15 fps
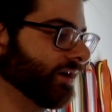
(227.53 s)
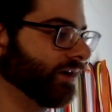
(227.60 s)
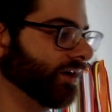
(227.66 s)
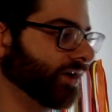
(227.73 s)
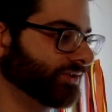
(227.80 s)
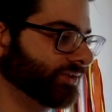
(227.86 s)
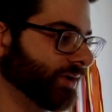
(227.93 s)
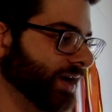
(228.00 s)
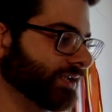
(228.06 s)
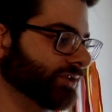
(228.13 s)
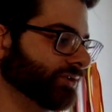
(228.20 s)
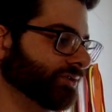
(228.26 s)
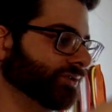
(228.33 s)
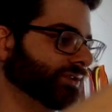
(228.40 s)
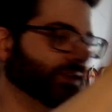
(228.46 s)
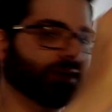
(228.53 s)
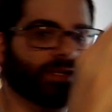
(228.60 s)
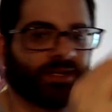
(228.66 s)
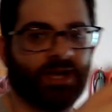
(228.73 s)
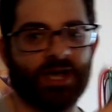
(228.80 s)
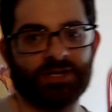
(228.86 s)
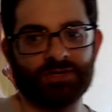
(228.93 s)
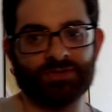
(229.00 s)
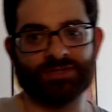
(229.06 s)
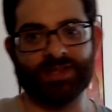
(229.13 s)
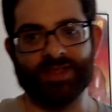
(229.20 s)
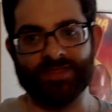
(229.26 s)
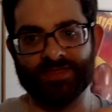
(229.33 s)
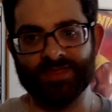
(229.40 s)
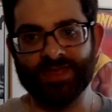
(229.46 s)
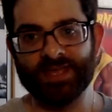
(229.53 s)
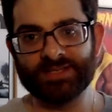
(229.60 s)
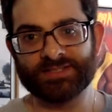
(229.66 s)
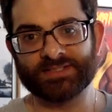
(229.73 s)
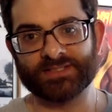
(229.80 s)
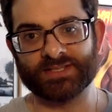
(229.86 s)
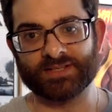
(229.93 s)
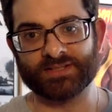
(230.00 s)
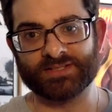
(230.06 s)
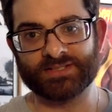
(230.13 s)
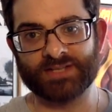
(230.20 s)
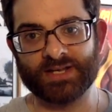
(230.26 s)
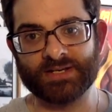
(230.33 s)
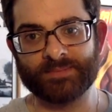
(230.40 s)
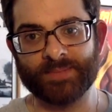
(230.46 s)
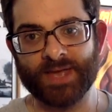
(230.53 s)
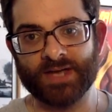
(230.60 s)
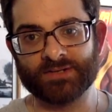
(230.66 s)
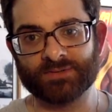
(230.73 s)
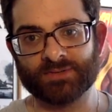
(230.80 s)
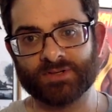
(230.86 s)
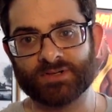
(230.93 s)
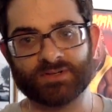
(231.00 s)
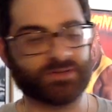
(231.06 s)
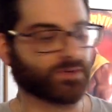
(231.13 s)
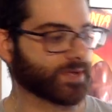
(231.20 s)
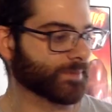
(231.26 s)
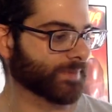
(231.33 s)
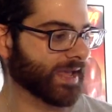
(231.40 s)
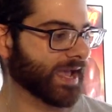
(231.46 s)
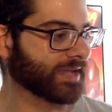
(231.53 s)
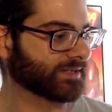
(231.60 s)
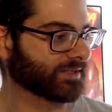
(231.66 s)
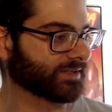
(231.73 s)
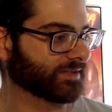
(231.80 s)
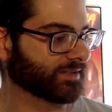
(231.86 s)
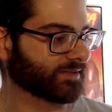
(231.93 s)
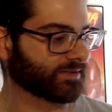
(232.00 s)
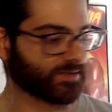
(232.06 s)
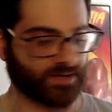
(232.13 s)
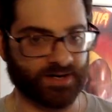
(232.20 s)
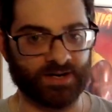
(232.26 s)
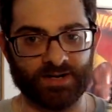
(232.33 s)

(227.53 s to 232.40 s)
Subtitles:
Also, I used this, the study manual companion.